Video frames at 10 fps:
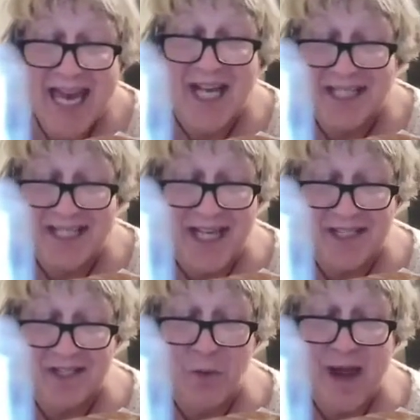a
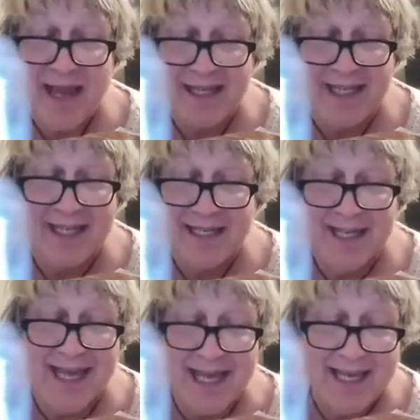sun's
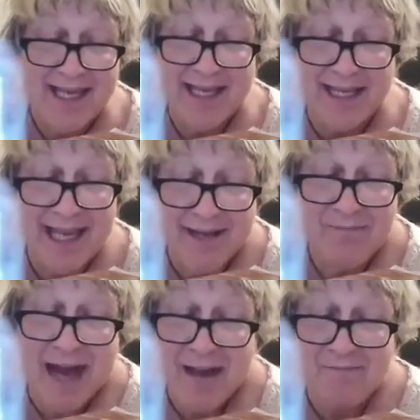awakening
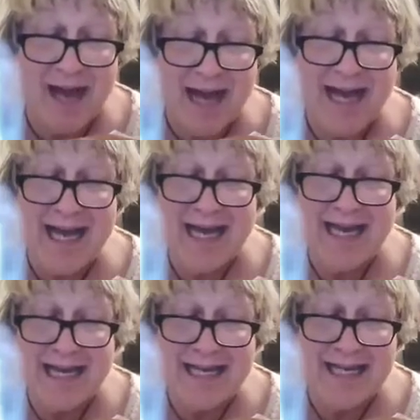in my
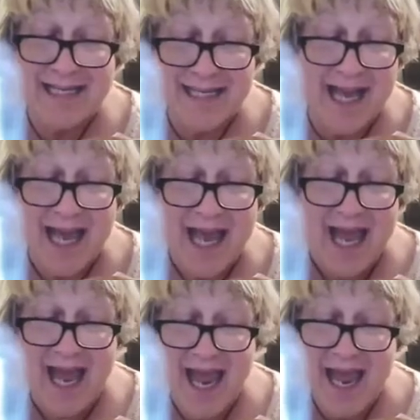
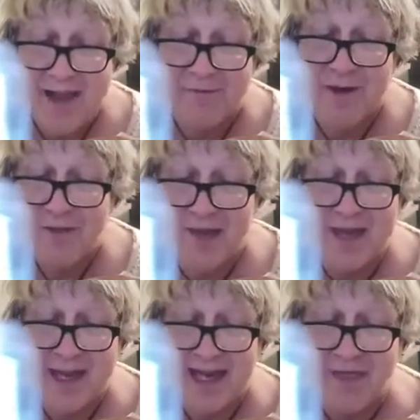mind.
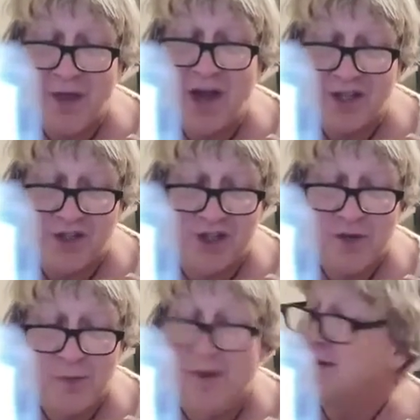Everything I thought
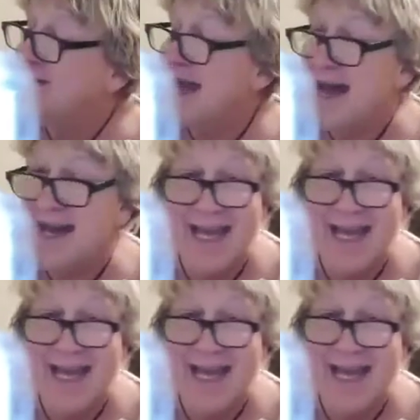you were not